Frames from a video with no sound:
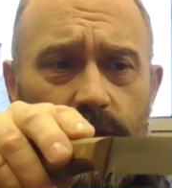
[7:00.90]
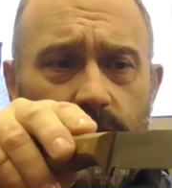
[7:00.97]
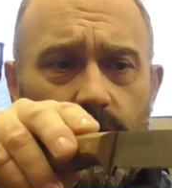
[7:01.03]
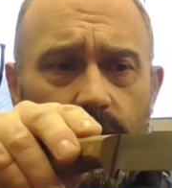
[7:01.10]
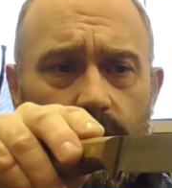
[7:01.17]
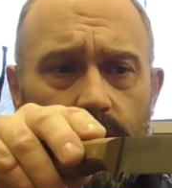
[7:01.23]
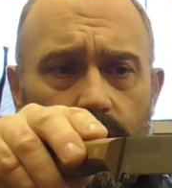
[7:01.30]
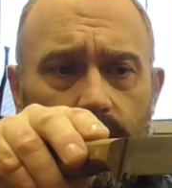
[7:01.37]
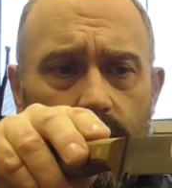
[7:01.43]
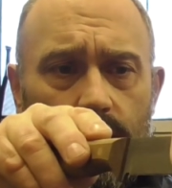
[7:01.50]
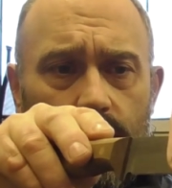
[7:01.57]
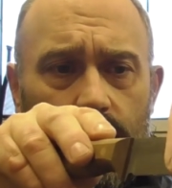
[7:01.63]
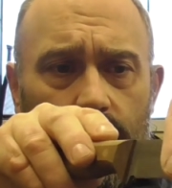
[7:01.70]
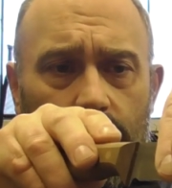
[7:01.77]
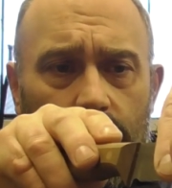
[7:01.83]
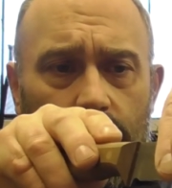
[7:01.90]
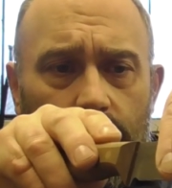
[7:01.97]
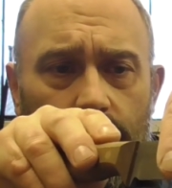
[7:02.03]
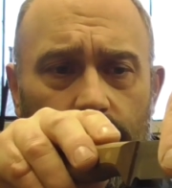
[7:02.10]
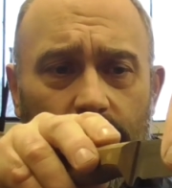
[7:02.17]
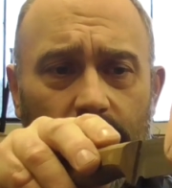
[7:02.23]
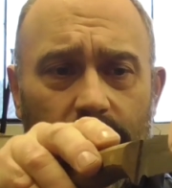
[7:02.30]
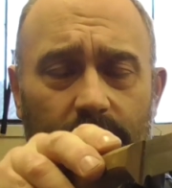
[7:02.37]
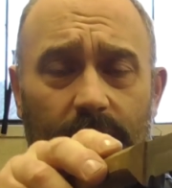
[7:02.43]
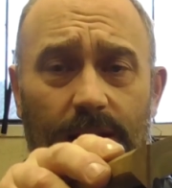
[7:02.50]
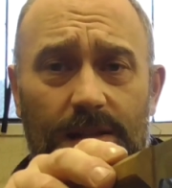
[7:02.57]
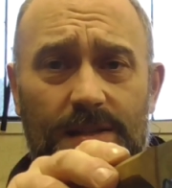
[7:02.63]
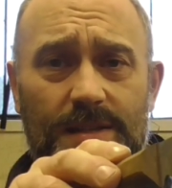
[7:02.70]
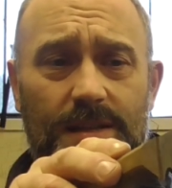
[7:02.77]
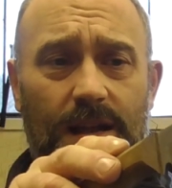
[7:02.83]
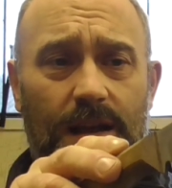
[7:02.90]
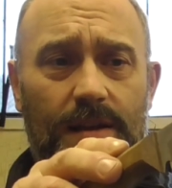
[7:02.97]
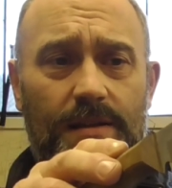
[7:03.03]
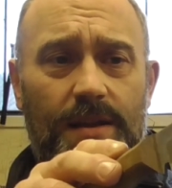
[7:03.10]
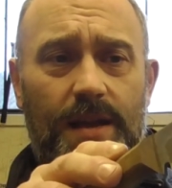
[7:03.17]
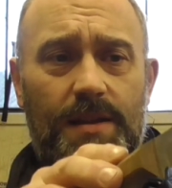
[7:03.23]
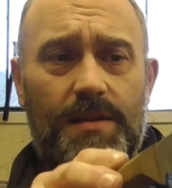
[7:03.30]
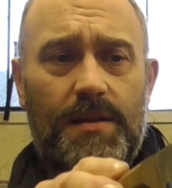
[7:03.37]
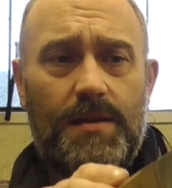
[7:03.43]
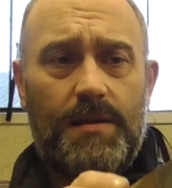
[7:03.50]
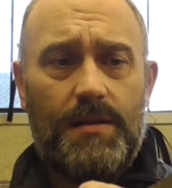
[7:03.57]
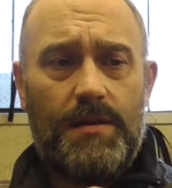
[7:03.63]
it to get the cut started.